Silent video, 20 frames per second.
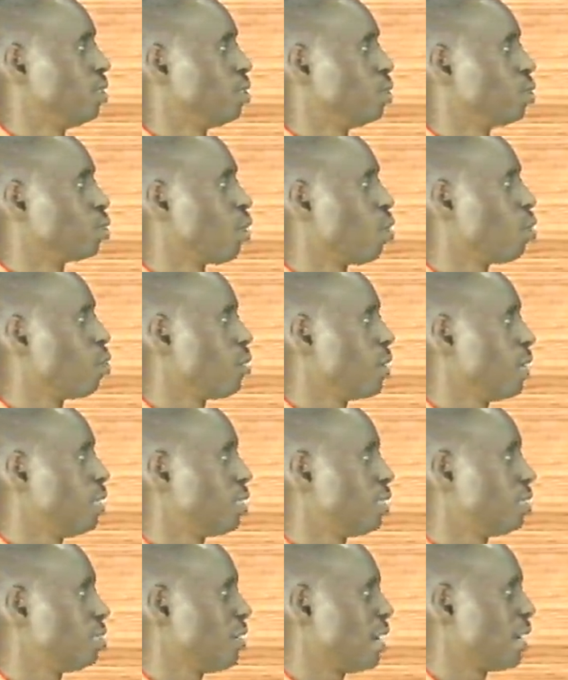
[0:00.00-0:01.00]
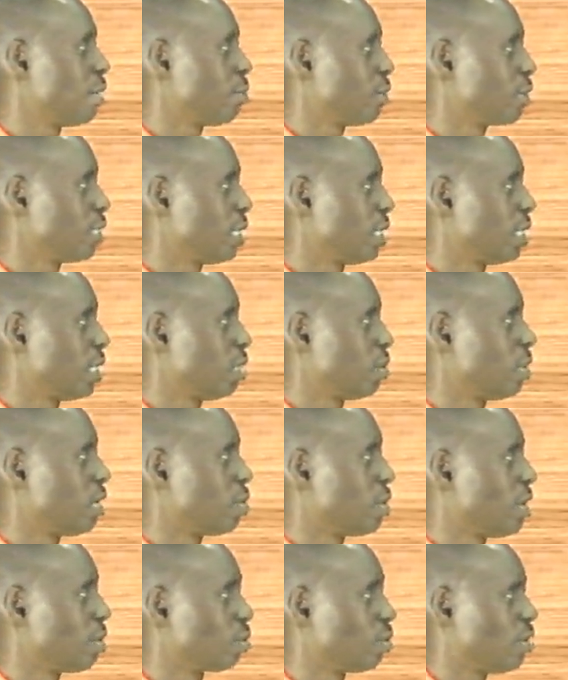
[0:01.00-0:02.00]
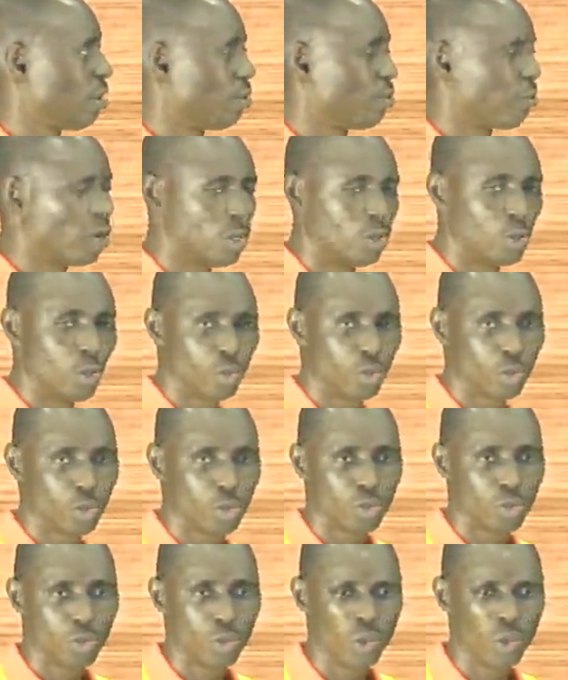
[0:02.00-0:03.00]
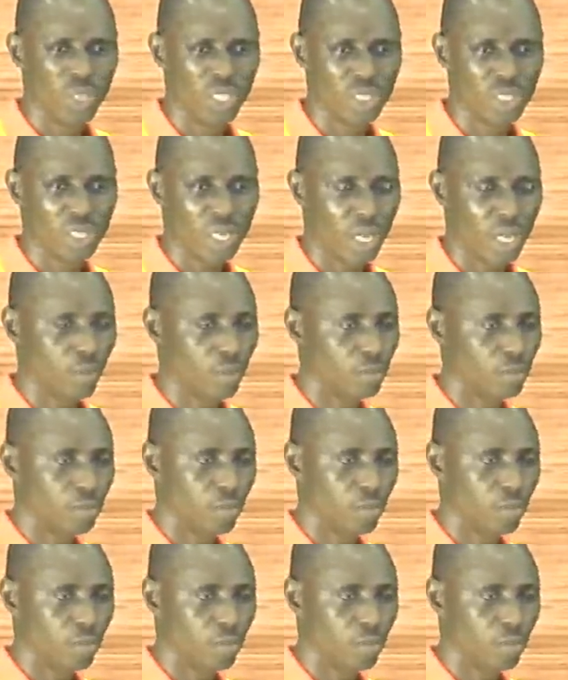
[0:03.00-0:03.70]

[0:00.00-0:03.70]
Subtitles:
So it is very important now that we have to avoid those units now.